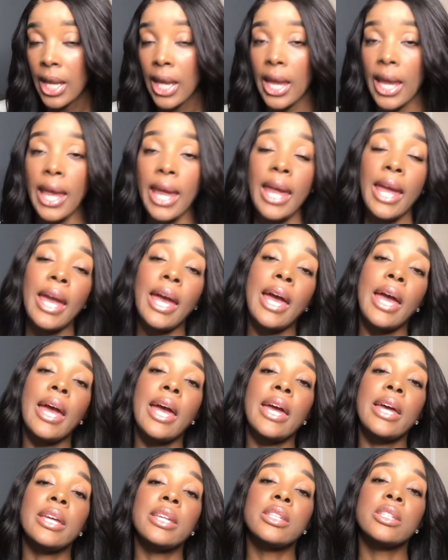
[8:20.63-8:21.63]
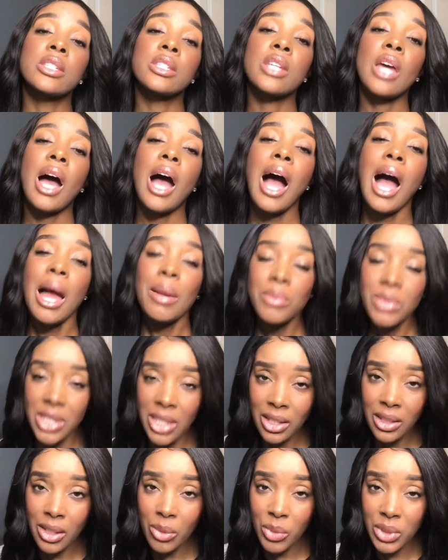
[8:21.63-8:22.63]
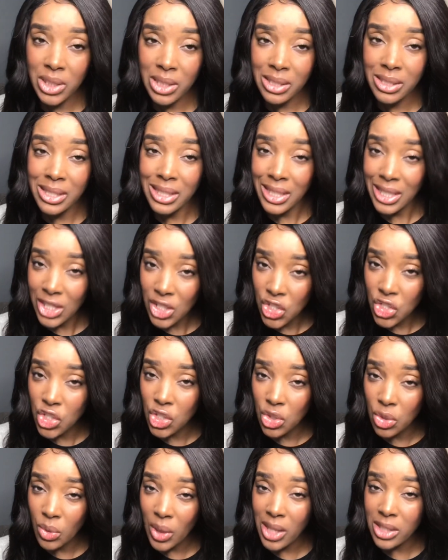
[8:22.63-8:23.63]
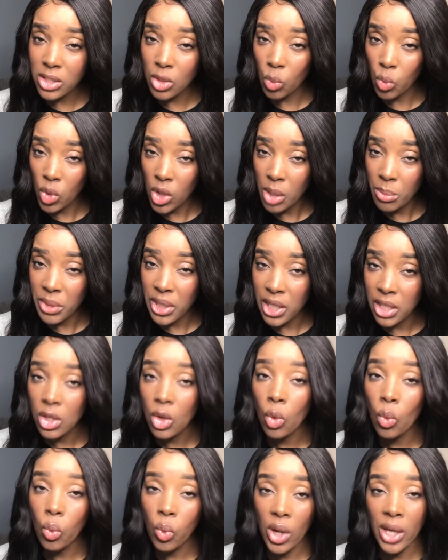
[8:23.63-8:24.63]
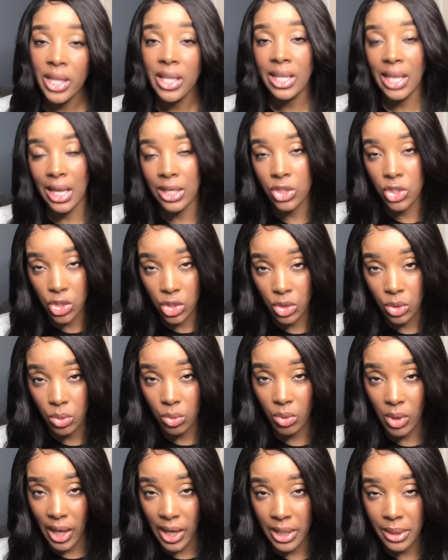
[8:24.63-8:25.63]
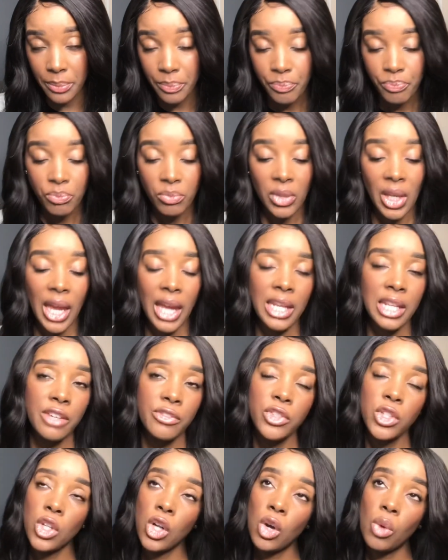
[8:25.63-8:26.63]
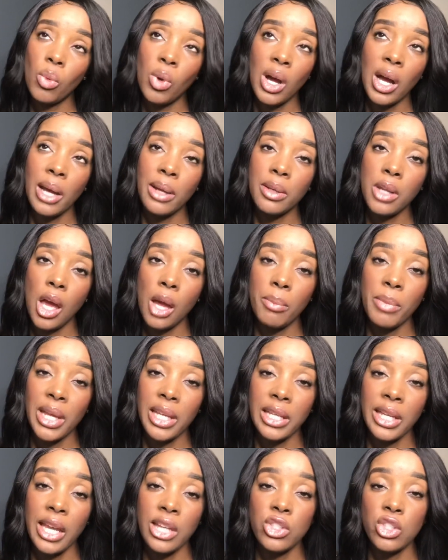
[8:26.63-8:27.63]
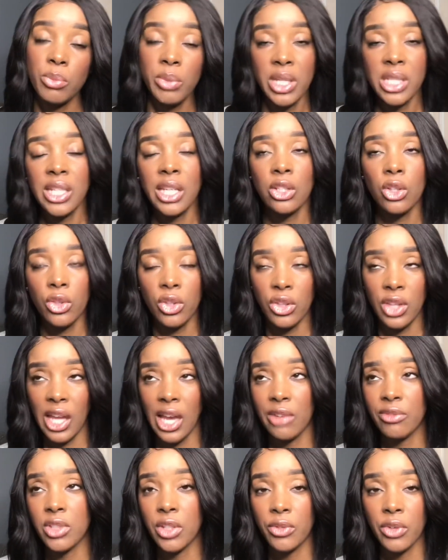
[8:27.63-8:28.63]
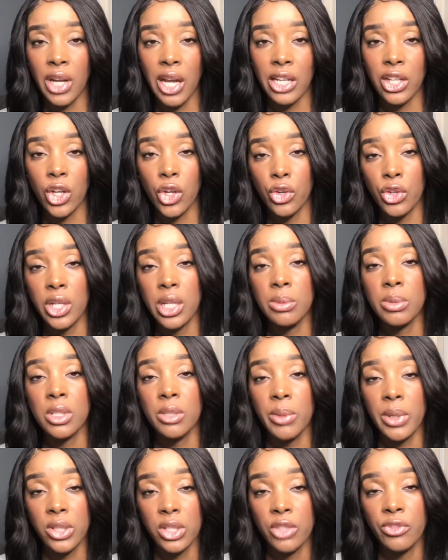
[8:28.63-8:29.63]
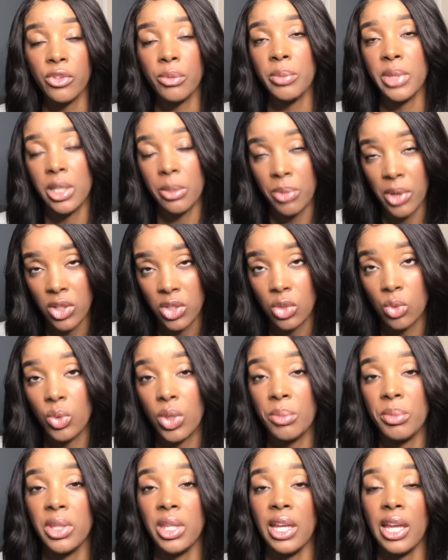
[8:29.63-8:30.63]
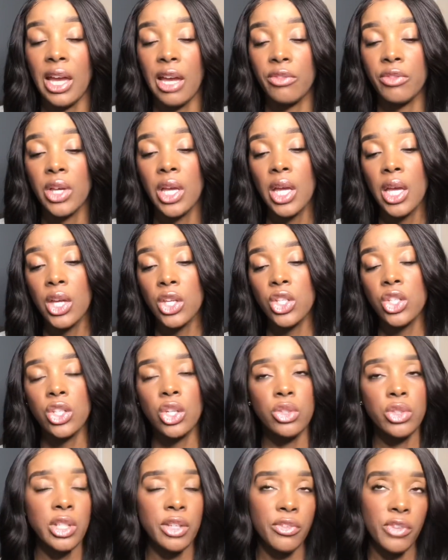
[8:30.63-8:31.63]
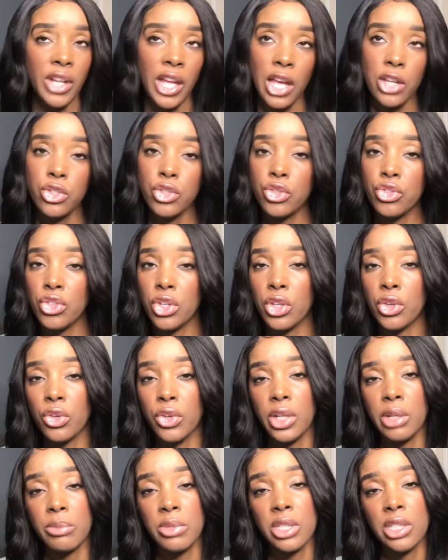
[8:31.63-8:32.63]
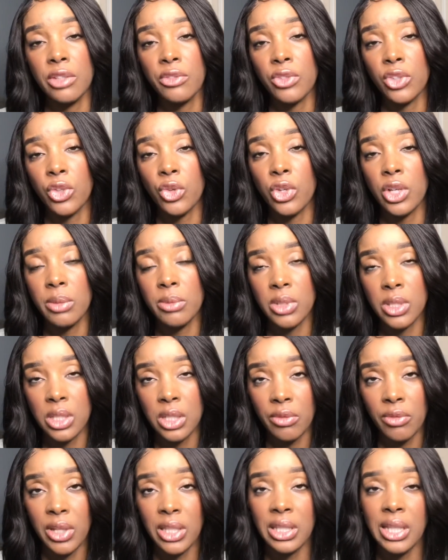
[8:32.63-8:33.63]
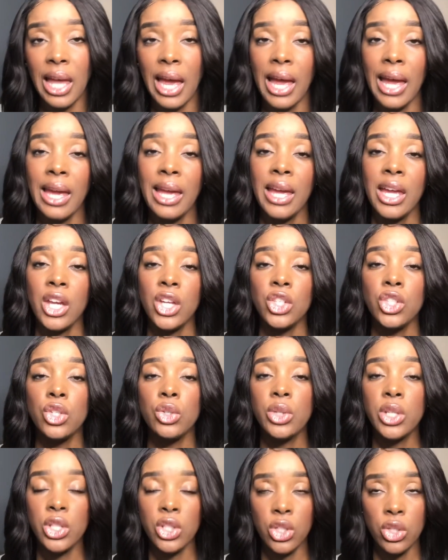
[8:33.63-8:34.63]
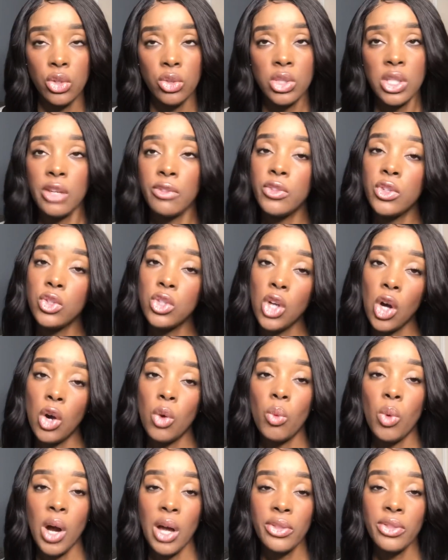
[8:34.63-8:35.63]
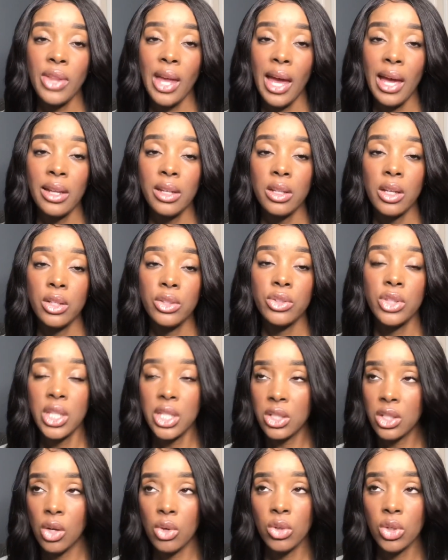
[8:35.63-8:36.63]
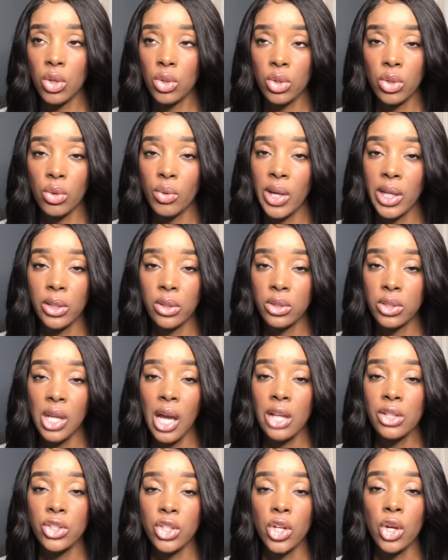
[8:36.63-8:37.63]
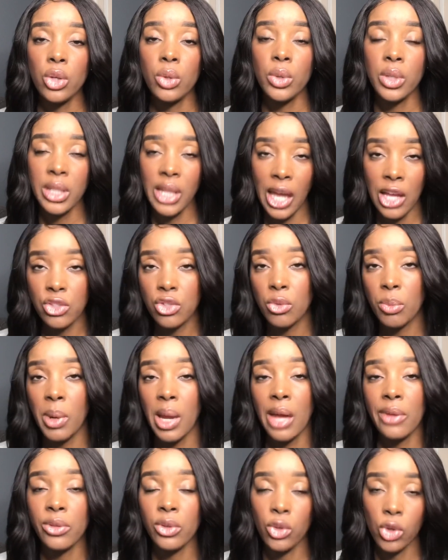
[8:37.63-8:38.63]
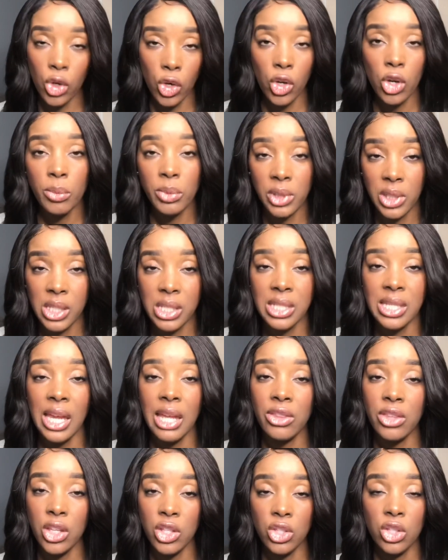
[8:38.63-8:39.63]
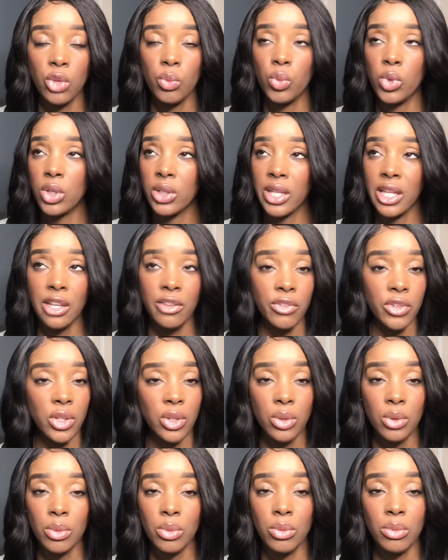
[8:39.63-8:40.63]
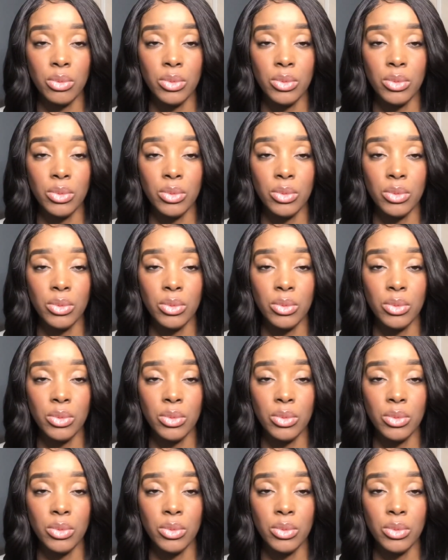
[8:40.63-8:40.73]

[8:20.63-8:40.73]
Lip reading: And I'm dealing with this issue as a woman. What can I do, right? And if you don't want medication, because I know that they have different kind of creams, especially for menopausal women, they have, different estrogen creams and different creams and stuff like that you can use. If you don't want that, then don't go to a regular doctor. Go to a naturopath or herbalist, and then we'll give you,